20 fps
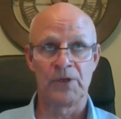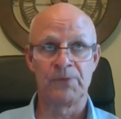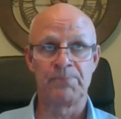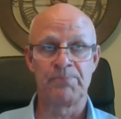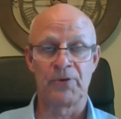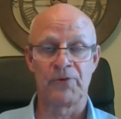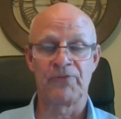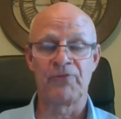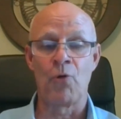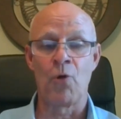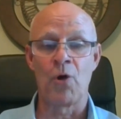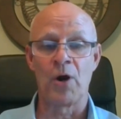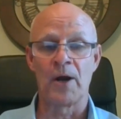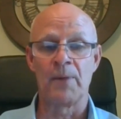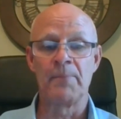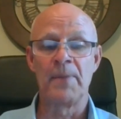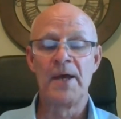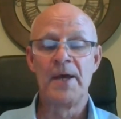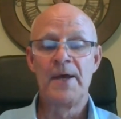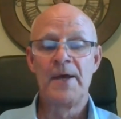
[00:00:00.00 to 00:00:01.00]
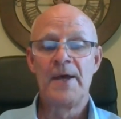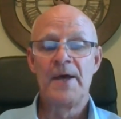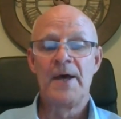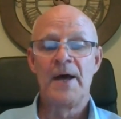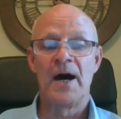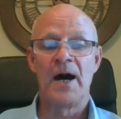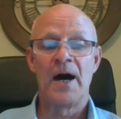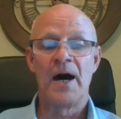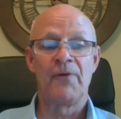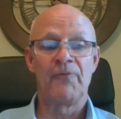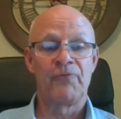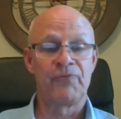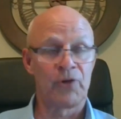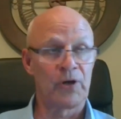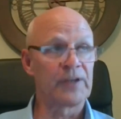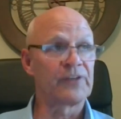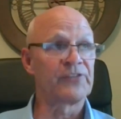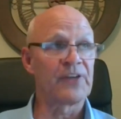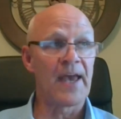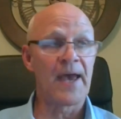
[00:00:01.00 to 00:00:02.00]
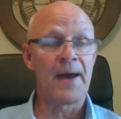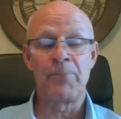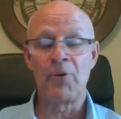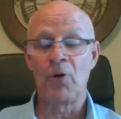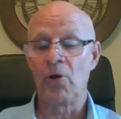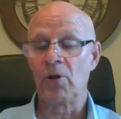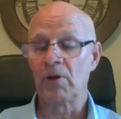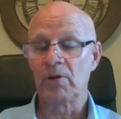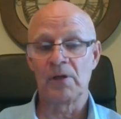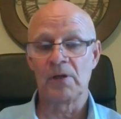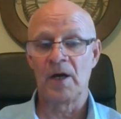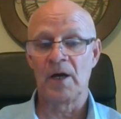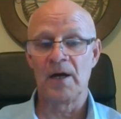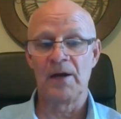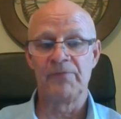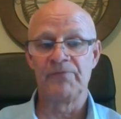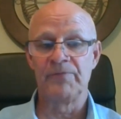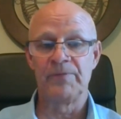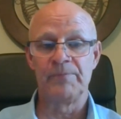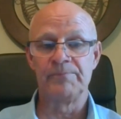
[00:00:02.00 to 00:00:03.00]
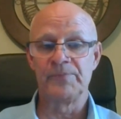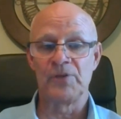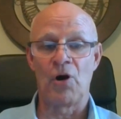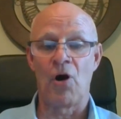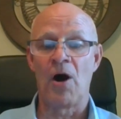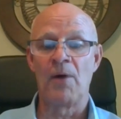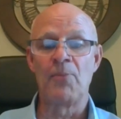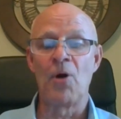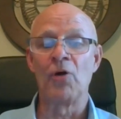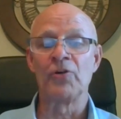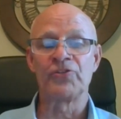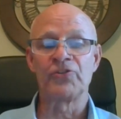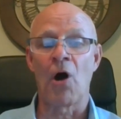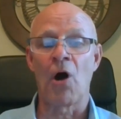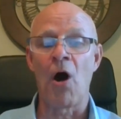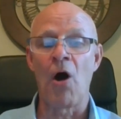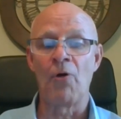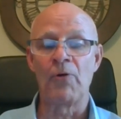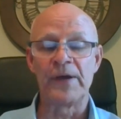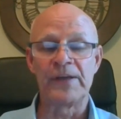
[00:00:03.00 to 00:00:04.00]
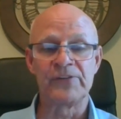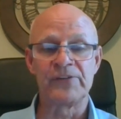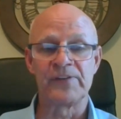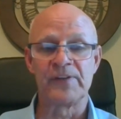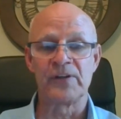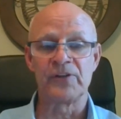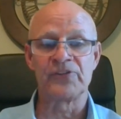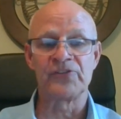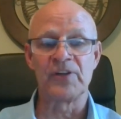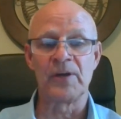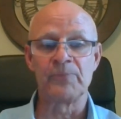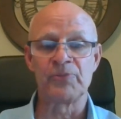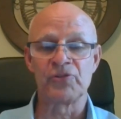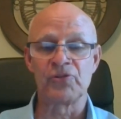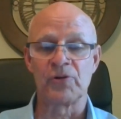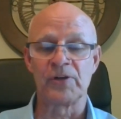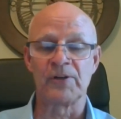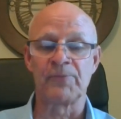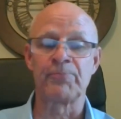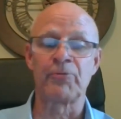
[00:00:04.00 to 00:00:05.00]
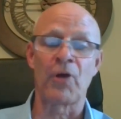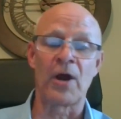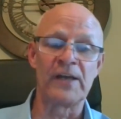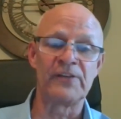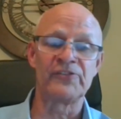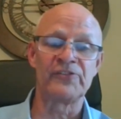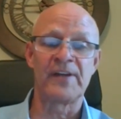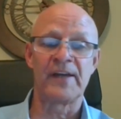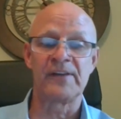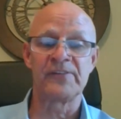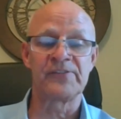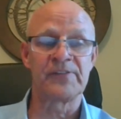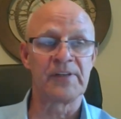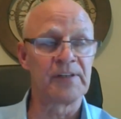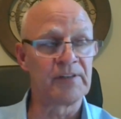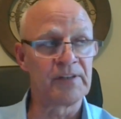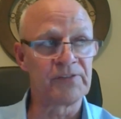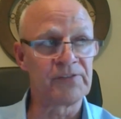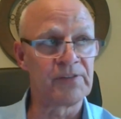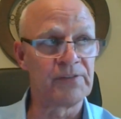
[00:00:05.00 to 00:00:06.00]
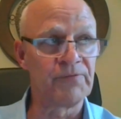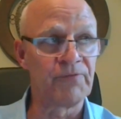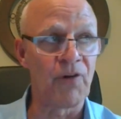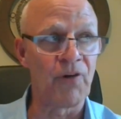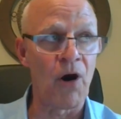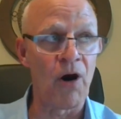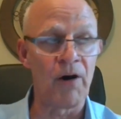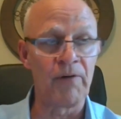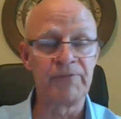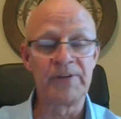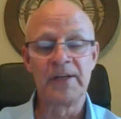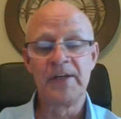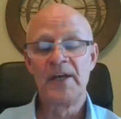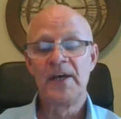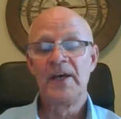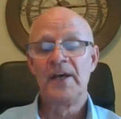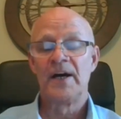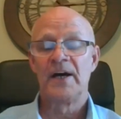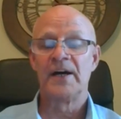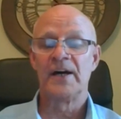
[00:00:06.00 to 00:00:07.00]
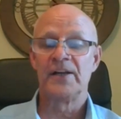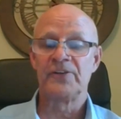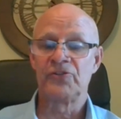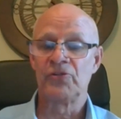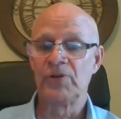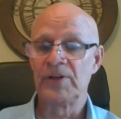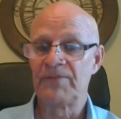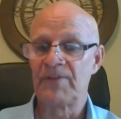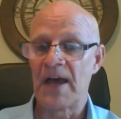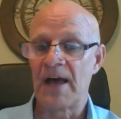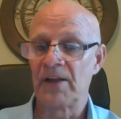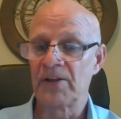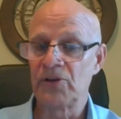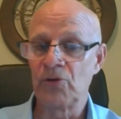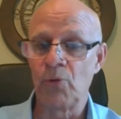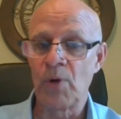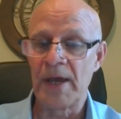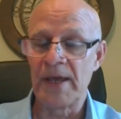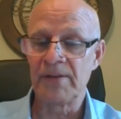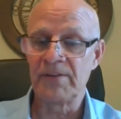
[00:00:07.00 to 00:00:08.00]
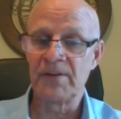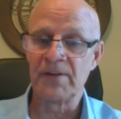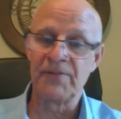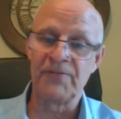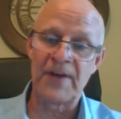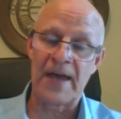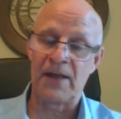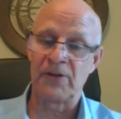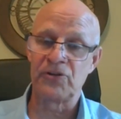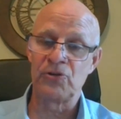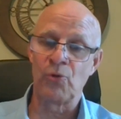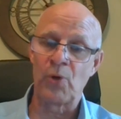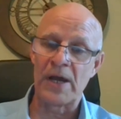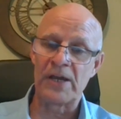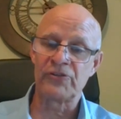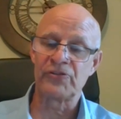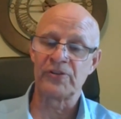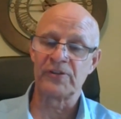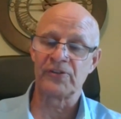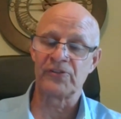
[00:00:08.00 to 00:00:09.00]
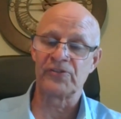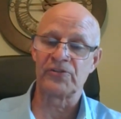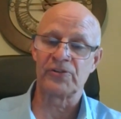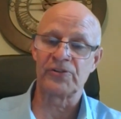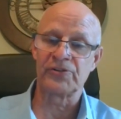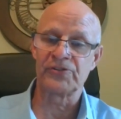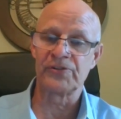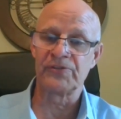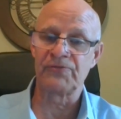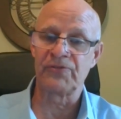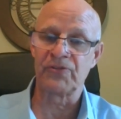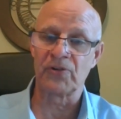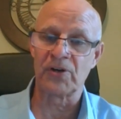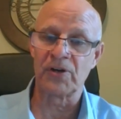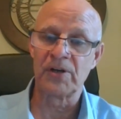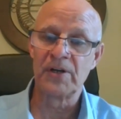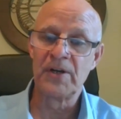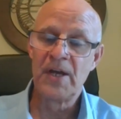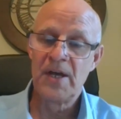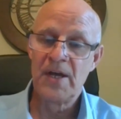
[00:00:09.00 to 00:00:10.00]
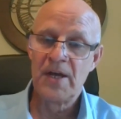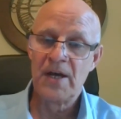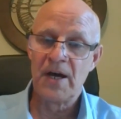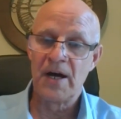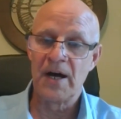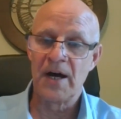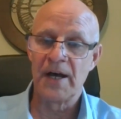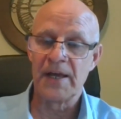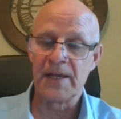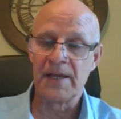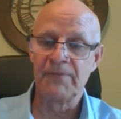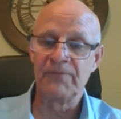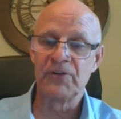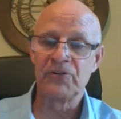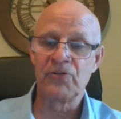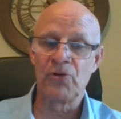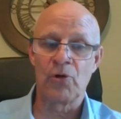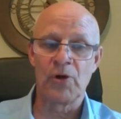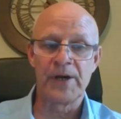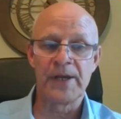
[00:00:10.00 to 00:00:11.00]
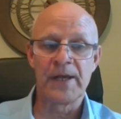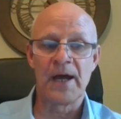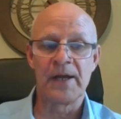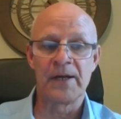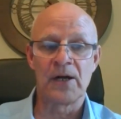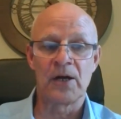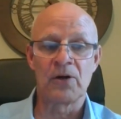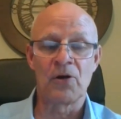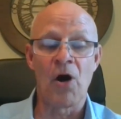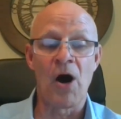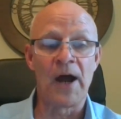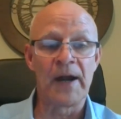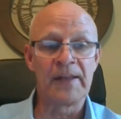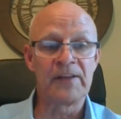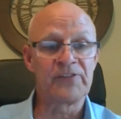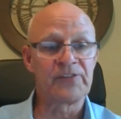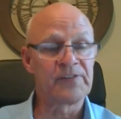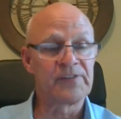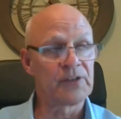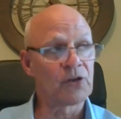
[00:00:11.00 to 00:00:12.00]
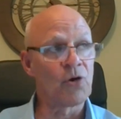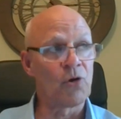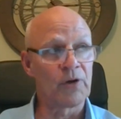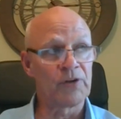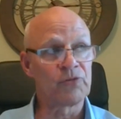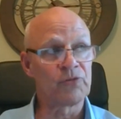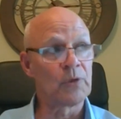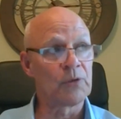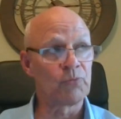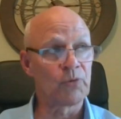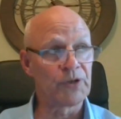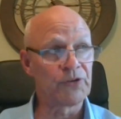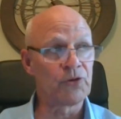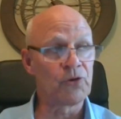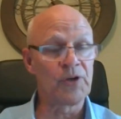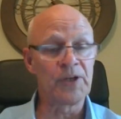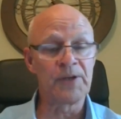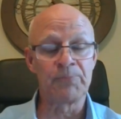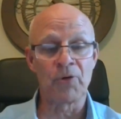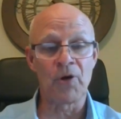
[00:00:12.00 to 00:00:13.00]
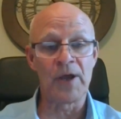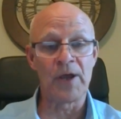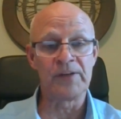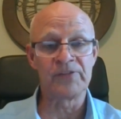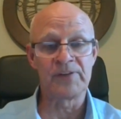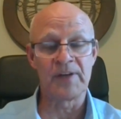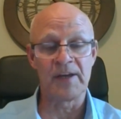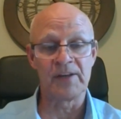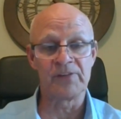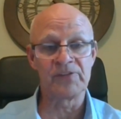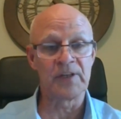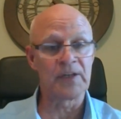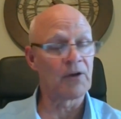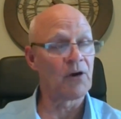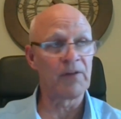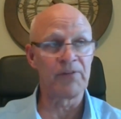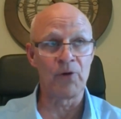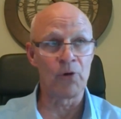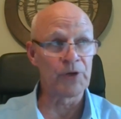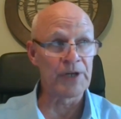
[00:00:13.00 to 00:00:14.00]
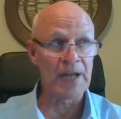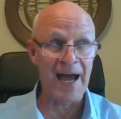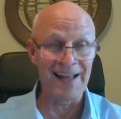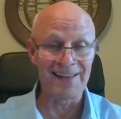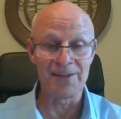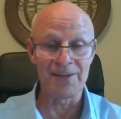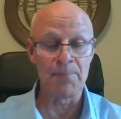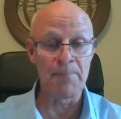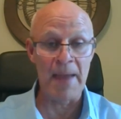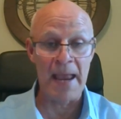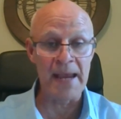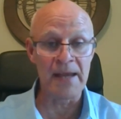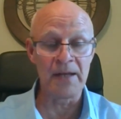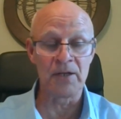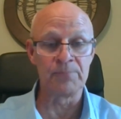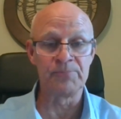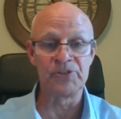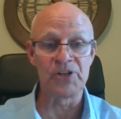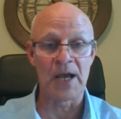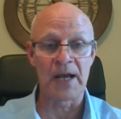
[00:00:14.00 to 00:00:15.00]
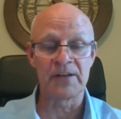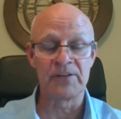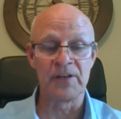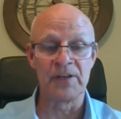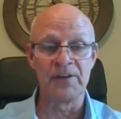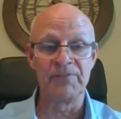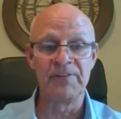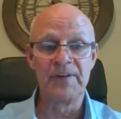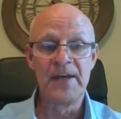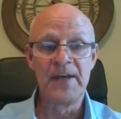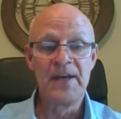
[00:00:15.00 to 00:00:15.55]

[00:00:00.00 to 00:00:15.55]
perform. For example, almost always there's some sort of price testing that's involved to evaluate the valuation assertion for inventory on our audits. And of course, when we're doing price testing, although not the main objective,